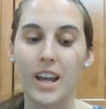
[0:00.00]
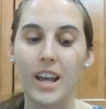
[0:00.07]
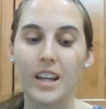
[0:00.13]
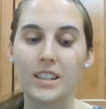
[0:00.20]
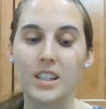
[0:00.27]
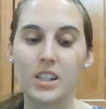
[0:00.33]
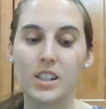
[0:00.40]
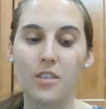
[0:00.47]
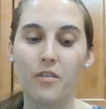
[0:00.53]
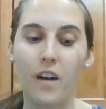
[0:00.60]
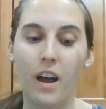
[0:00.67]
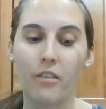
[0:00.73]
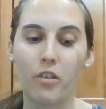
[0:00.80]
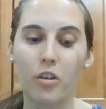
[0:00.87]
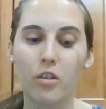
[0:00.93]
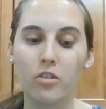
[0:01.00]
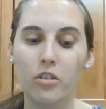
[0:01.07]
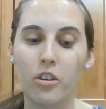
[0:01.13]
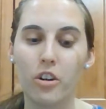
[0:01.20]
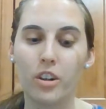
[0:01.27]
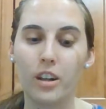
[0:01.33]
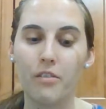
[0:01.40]
It says a 5-year-old
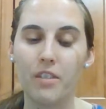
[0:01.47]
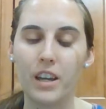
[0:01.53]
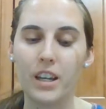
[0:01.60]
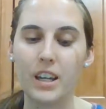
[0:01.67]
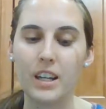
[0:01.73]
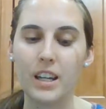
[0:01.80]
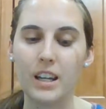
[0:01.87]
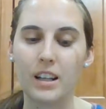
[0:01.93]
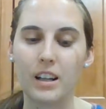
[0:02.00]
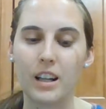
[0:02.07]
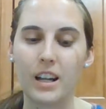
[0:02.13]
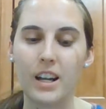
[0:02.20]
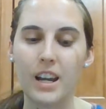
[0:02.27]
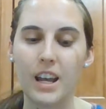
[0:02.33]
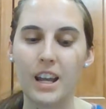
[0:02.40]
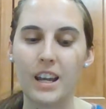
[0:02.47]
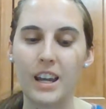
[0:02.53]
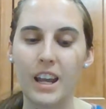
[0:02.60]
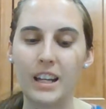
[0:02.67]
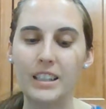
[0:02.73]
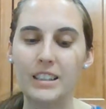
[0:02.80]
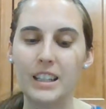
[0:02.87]
girl living in England in
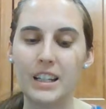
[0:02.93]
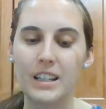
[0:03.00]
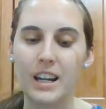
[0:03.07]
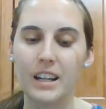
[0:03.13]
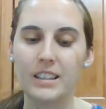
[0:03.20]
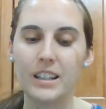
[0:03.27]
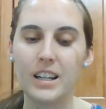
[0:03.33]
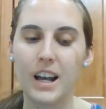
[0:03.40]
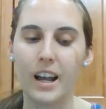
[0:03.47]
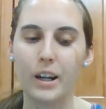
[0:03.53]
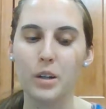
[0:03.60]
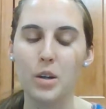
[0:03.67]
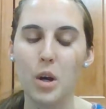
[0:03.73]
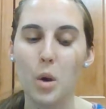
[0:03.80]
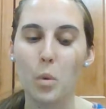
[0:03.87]
1899